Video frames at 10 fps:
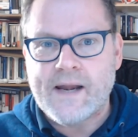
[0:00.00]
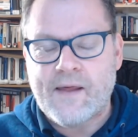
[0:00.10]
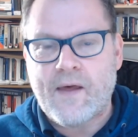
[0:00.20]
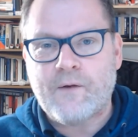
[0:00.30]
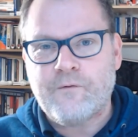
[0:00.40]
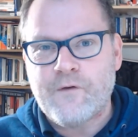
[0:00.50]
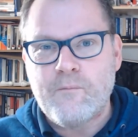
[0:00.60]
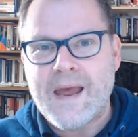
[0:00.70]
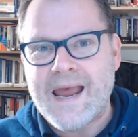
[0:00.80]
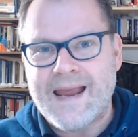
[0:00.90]
Now, that for
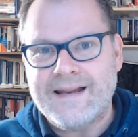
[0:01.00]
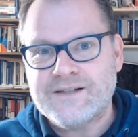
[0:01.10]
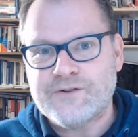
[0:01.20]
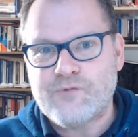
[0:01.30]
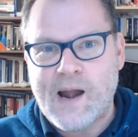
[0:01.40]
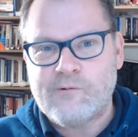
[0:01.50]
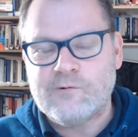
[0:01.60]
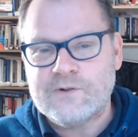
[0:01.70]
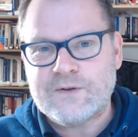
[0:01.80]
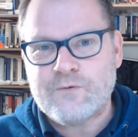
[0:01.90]
me, to
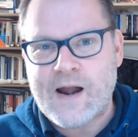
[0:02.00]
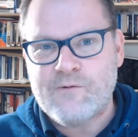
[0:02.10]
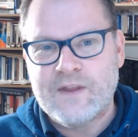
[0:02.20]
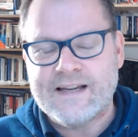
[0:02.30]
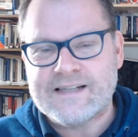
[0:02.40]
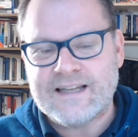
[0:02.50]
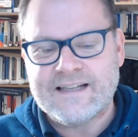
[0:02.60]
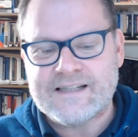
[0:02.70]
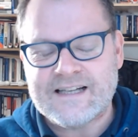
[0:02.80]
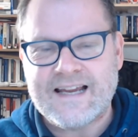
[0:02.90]
round these
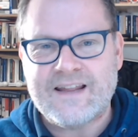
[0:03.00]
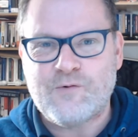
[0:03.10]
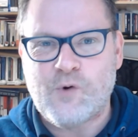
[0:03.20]
things together,